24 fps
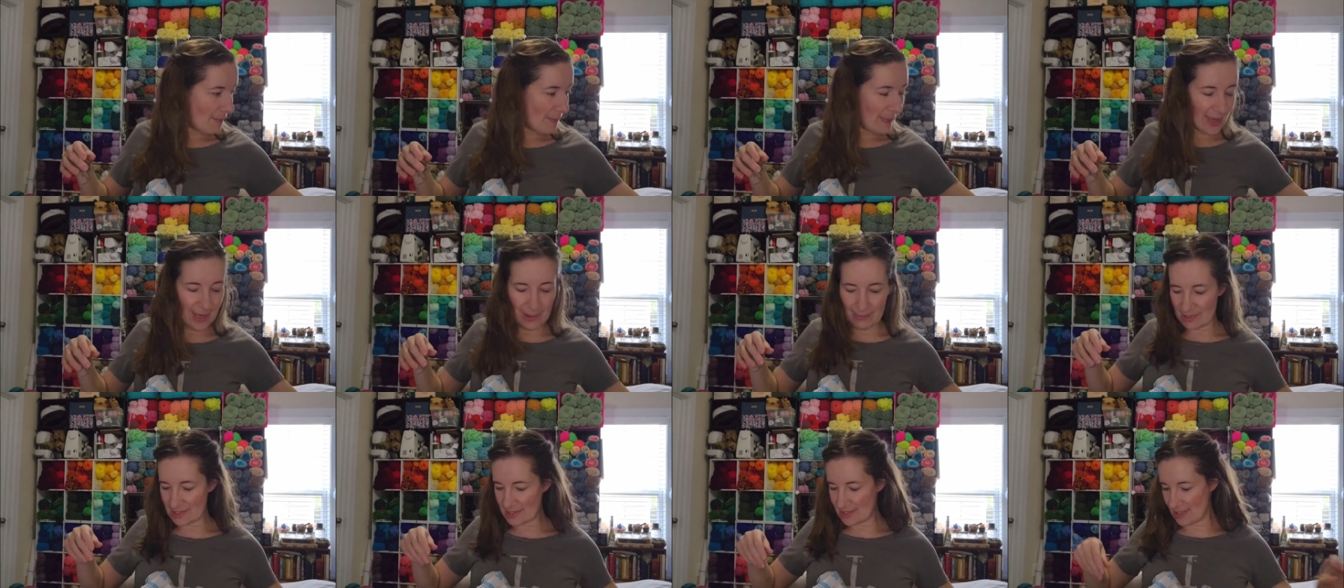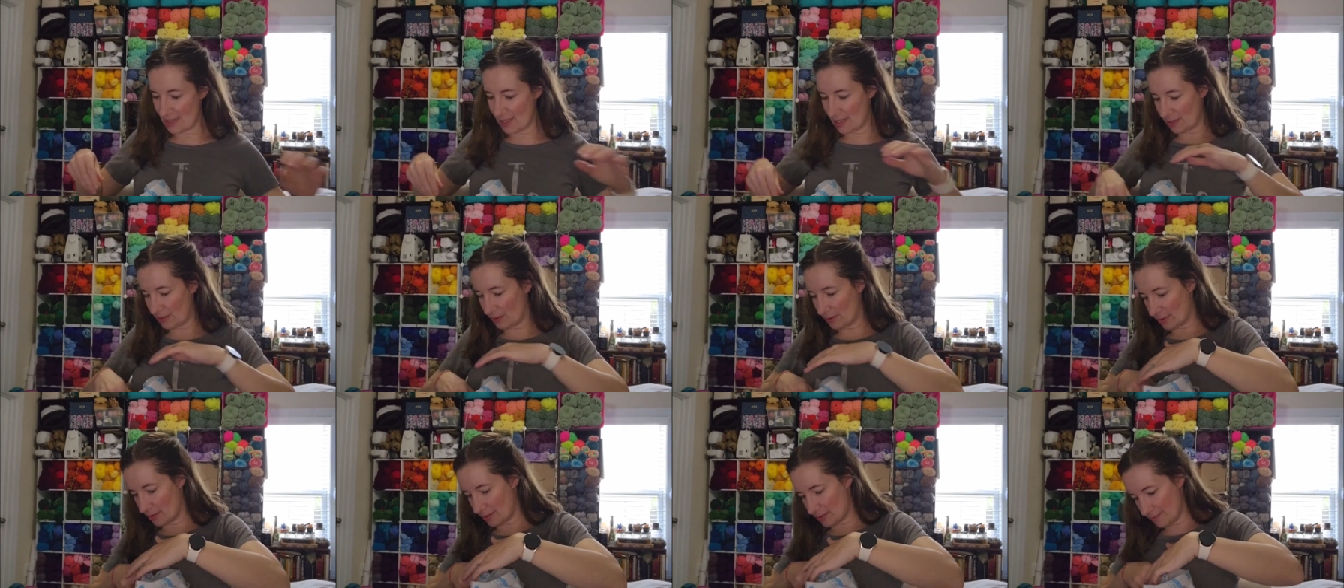Baby
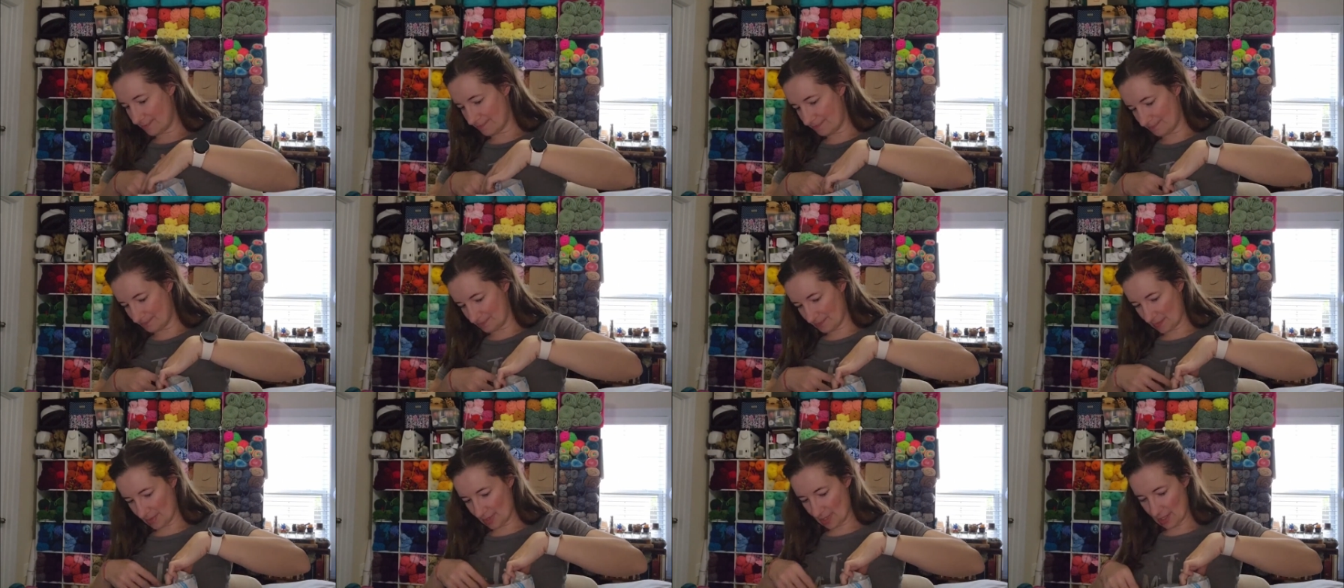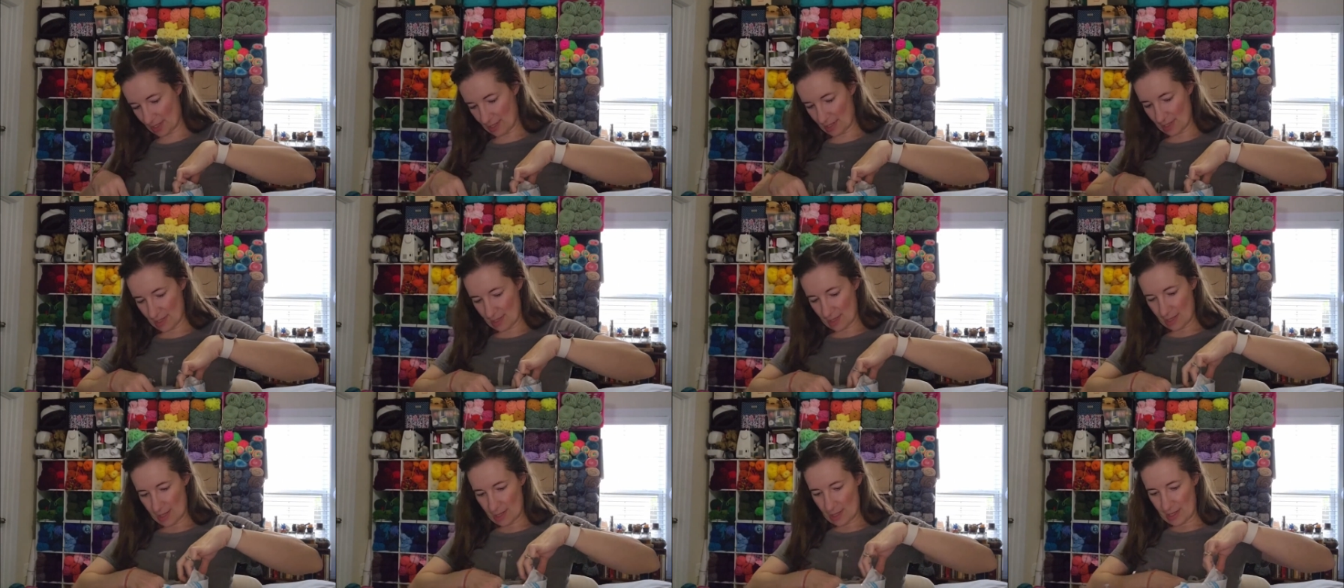snuggle.
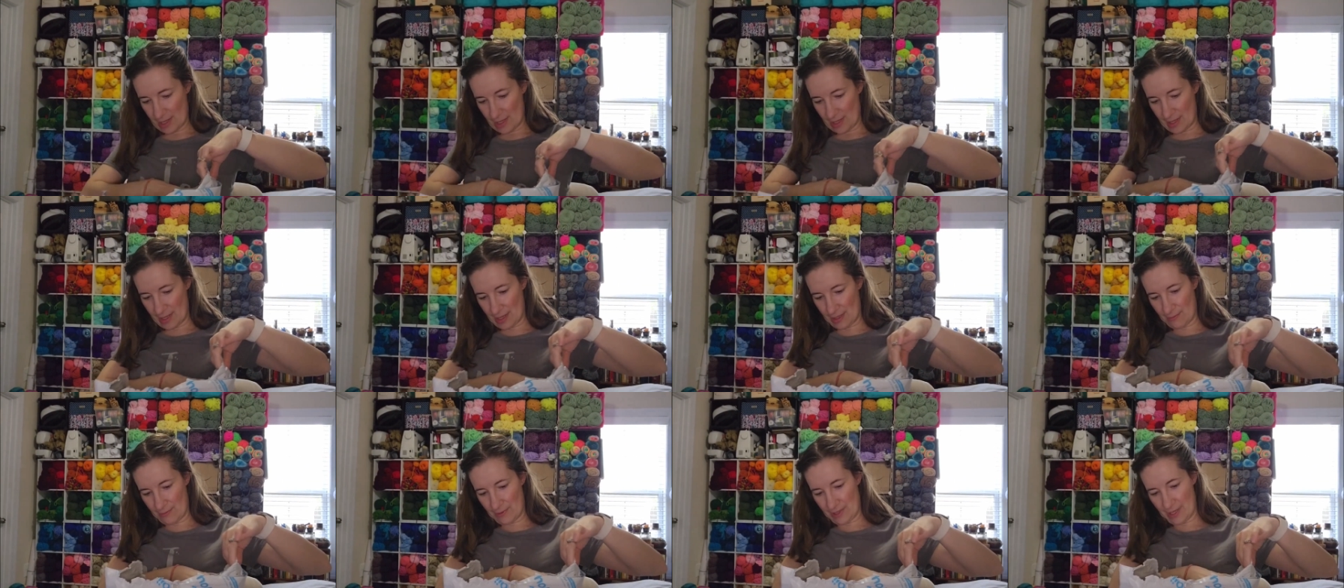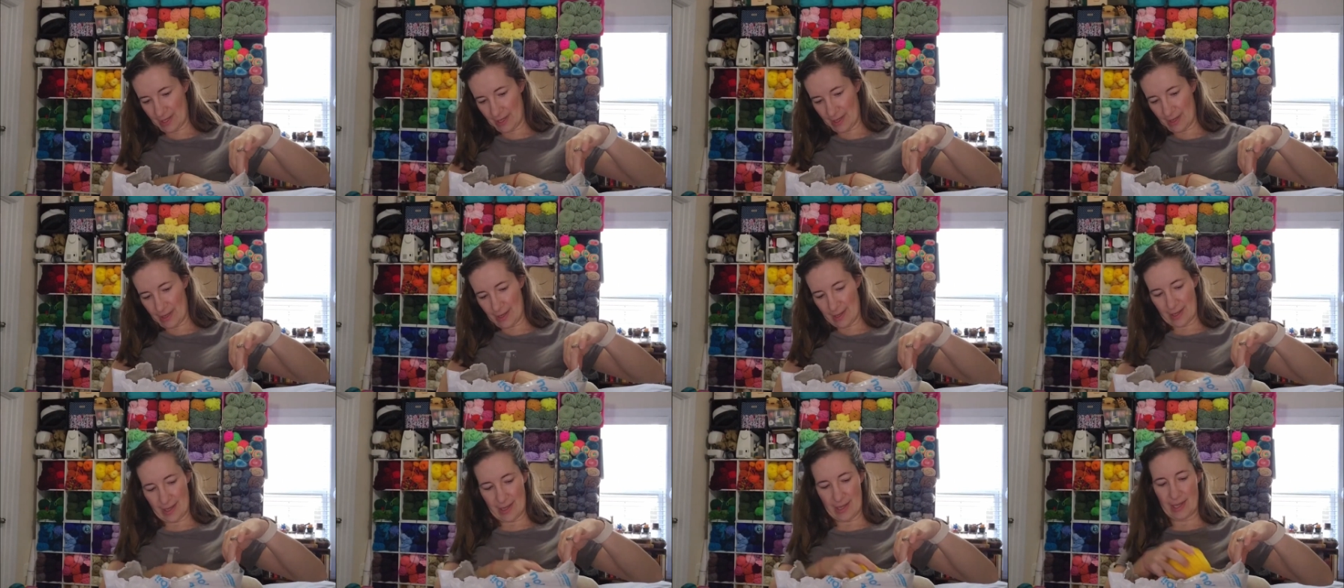And then we
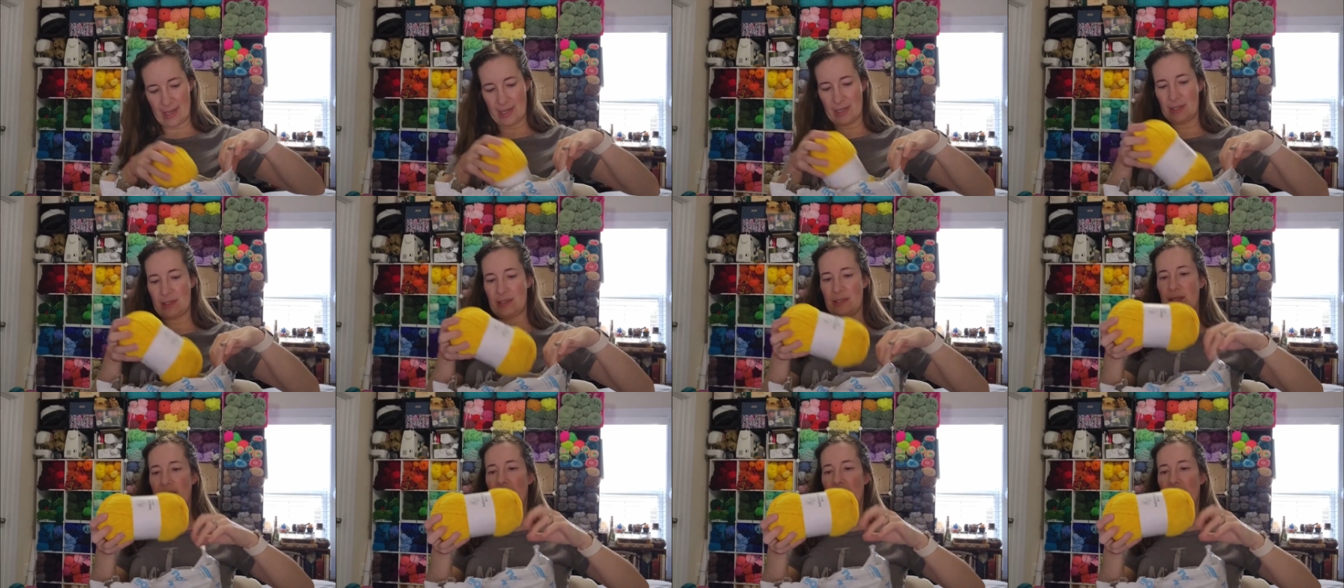got